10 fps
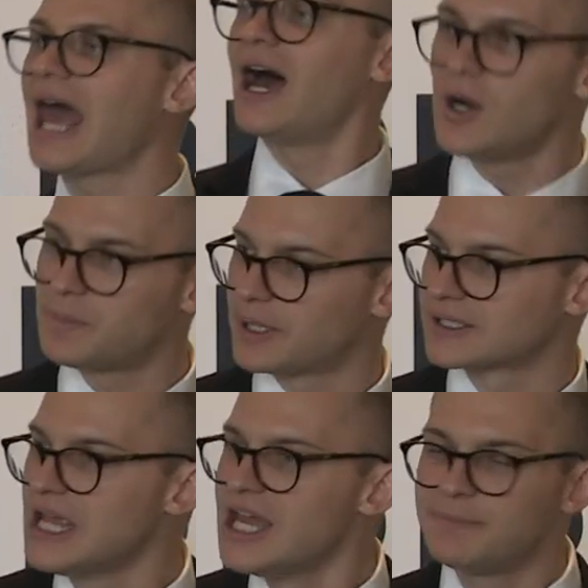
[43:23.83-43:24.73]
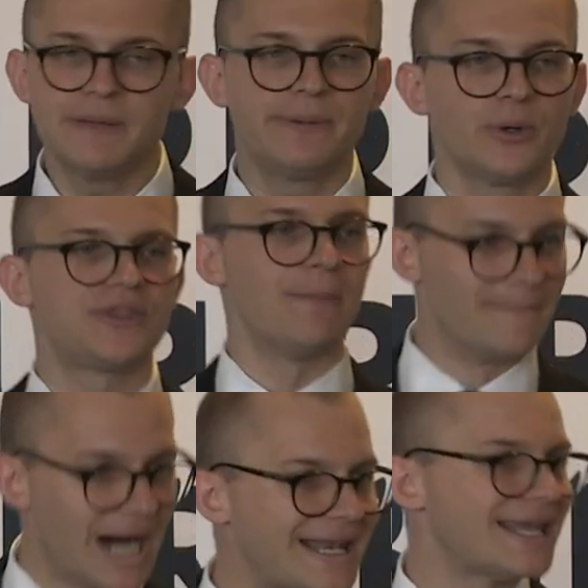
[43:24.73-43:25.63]
help us, people with
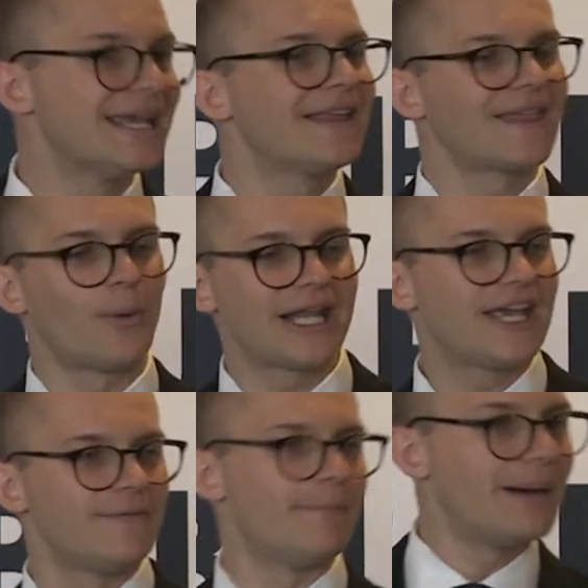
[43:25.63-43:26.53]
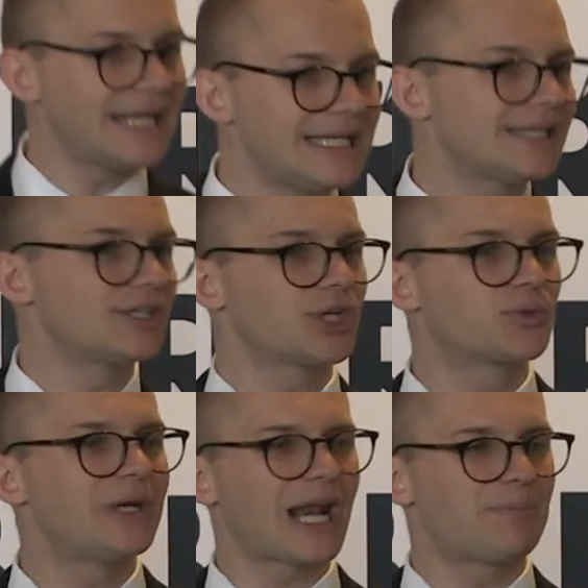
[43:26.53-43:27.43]
money that want to give money to the church.
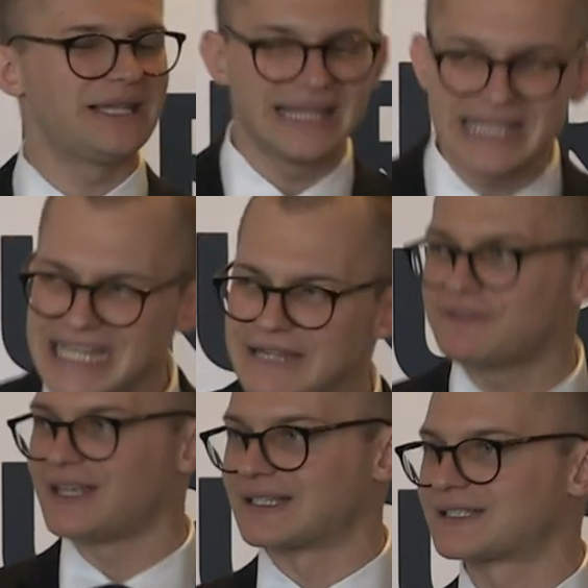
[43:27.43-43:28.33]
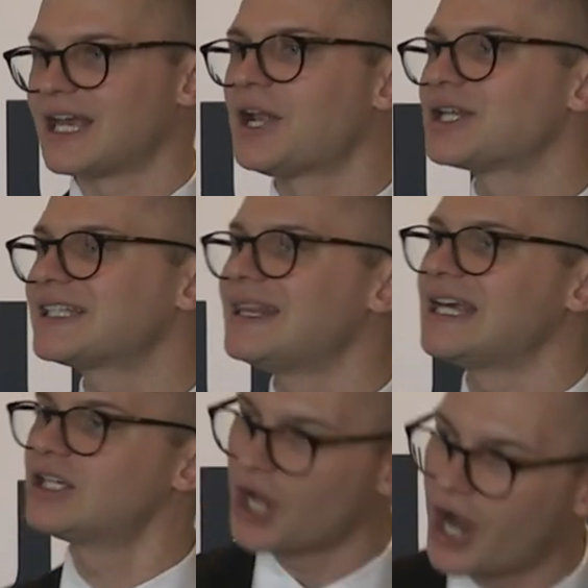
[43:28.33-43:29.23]
We got to believe this and understand
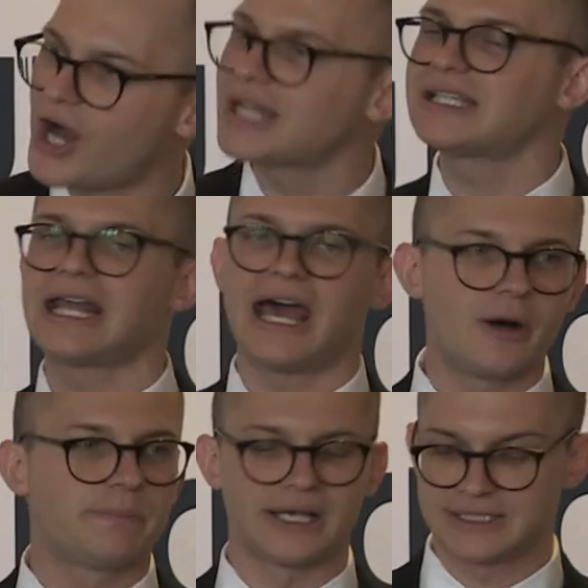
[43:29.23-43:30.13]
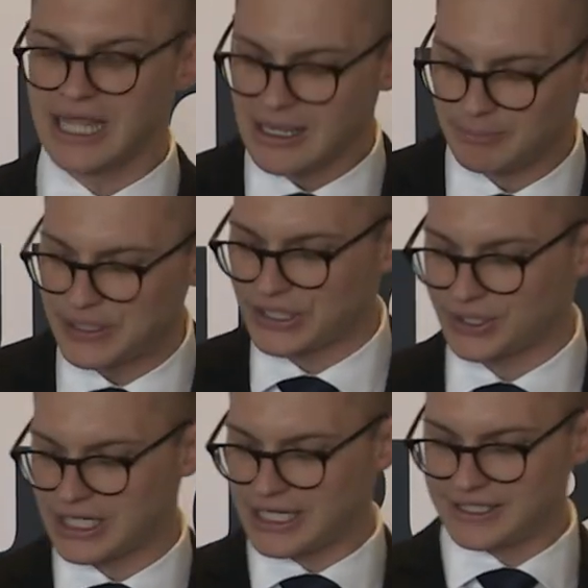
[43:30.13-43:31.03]
that God is going to help us
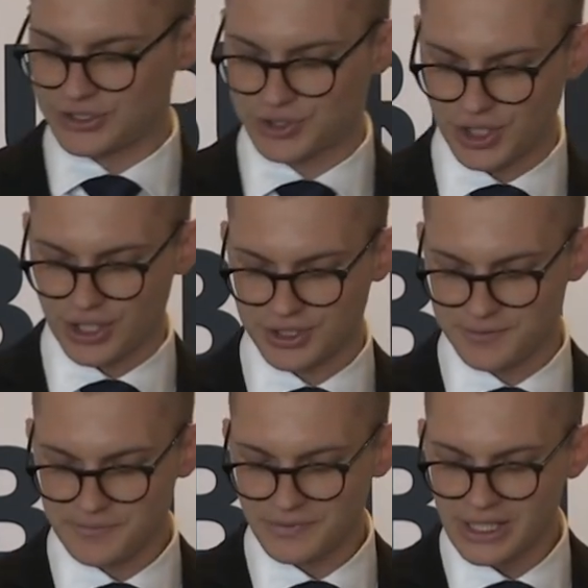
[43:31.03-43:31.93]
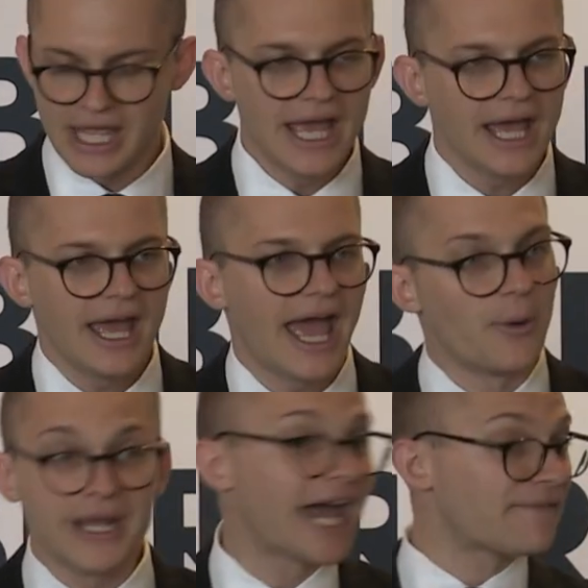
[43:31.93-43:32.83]
build this church.
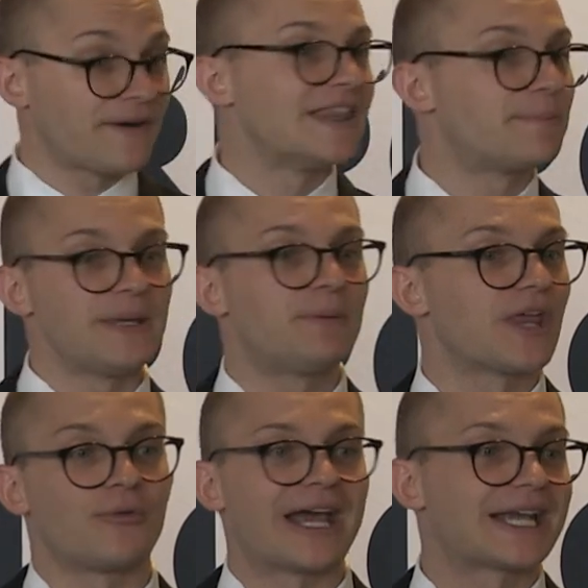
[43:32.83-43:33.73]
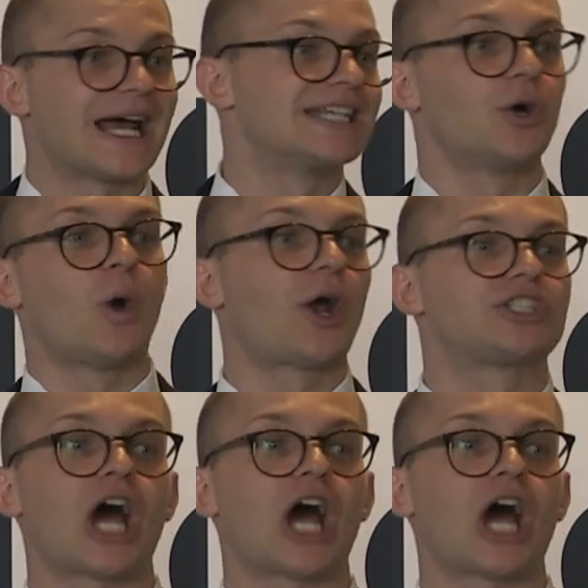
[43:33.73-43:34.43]
And we got to find the people that recognize the world has